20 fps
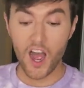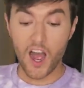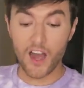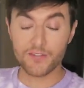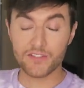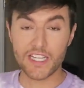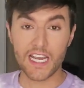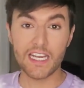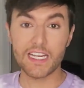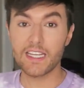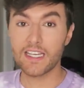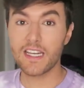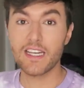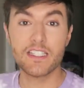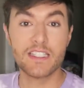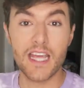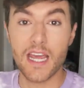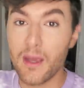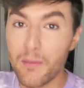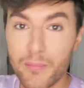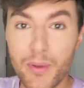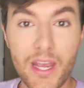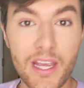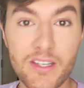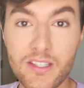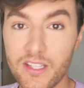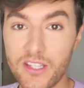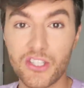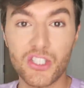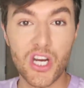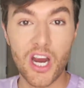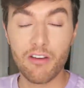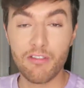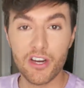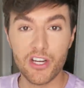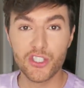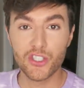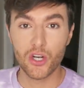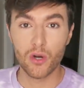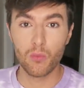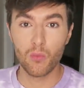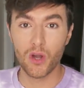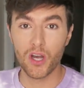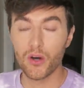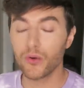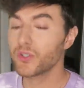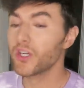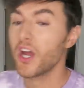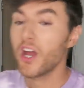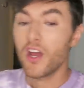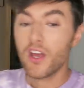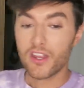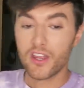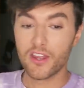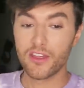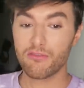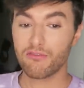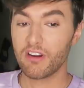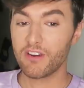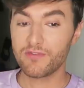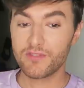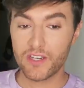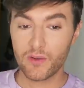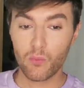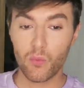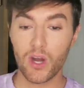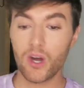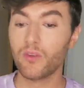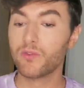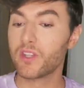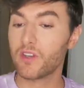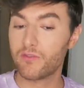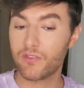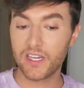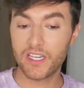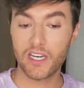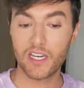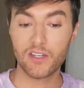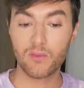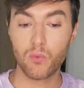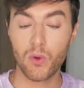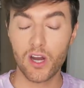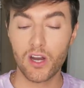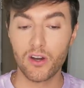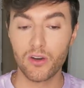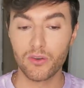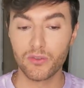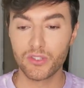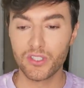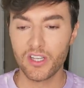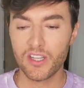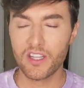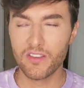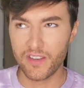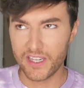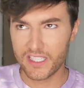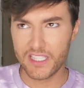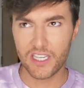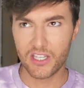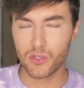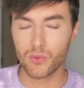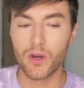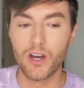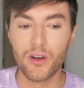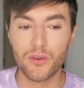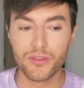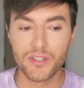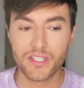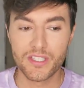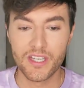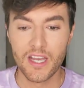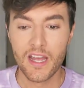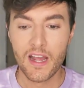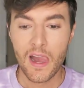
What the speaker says: I've taken a dip into the charity shop world, the thrifting world, the vintage world,